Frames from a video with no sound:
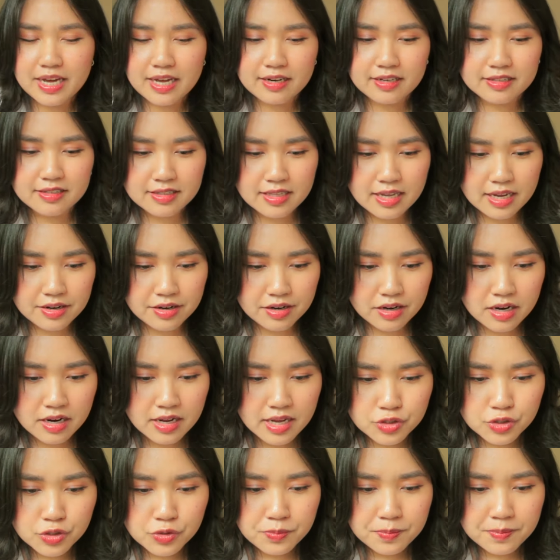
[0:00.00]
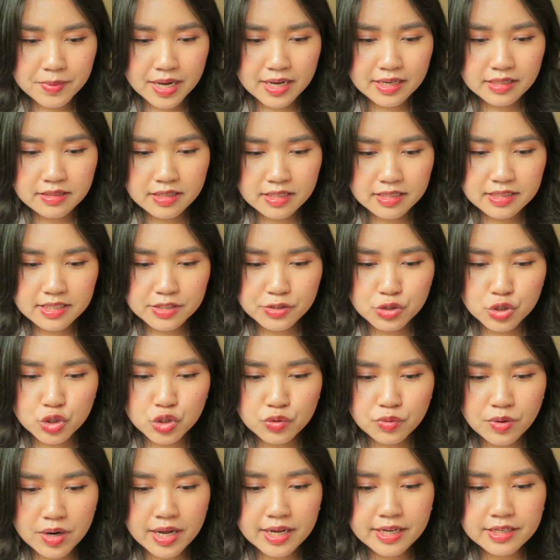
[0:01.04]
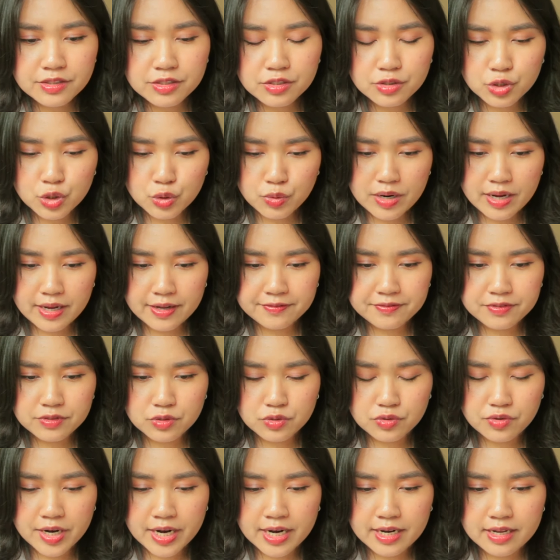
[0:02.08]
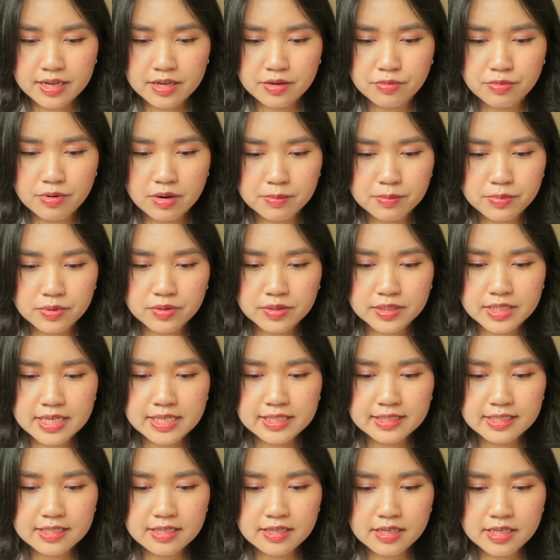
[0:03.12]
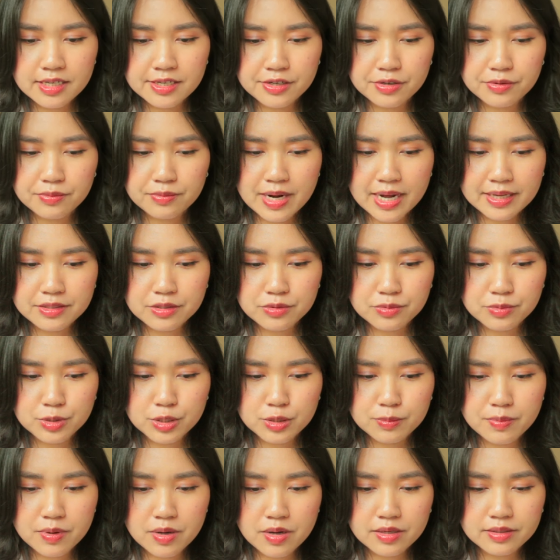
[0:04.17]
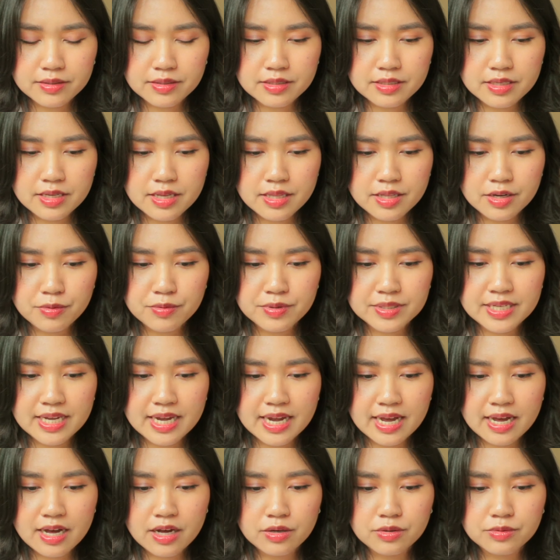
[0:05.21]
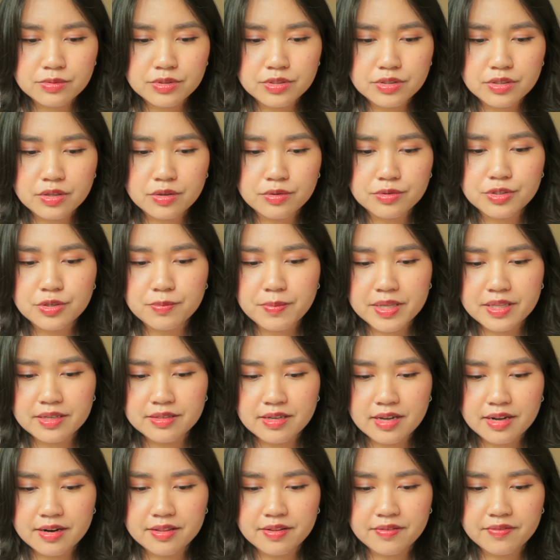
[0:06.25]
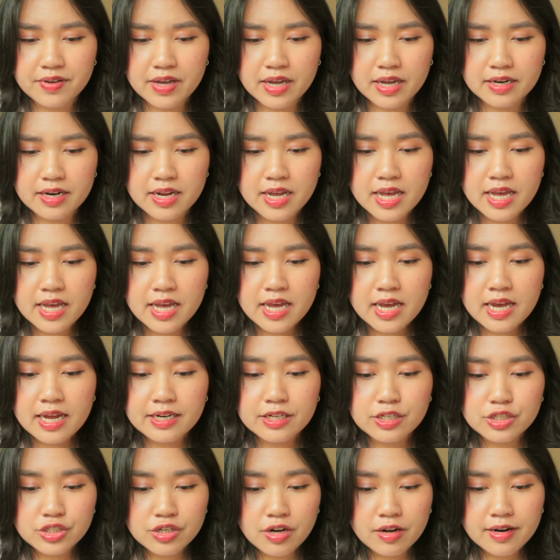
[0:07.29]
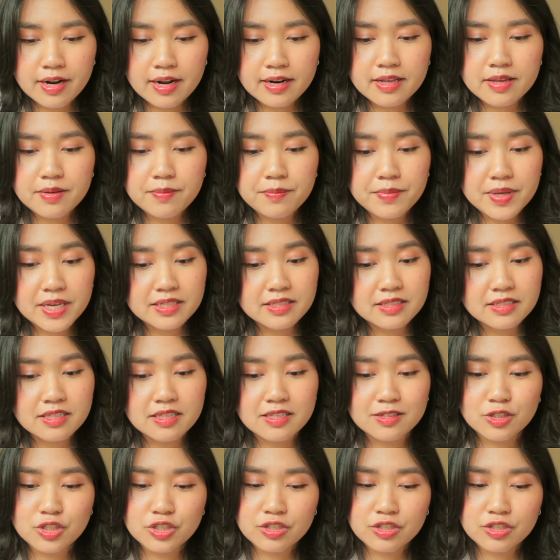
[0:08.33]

edits later. Do you mind at least trying to drive straight? He grumbled. He didn't hear Rat's response. There was a hound closer by the side of the van, and he shot at it, missed, then